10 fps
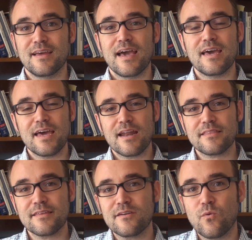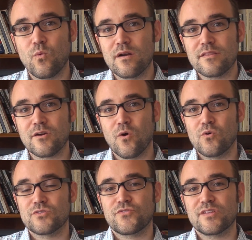And I think one of the
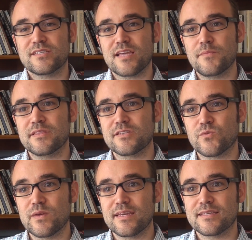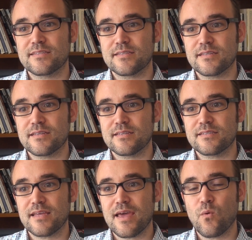goals for the assignment this week is to
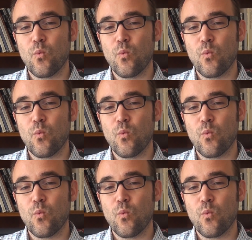say,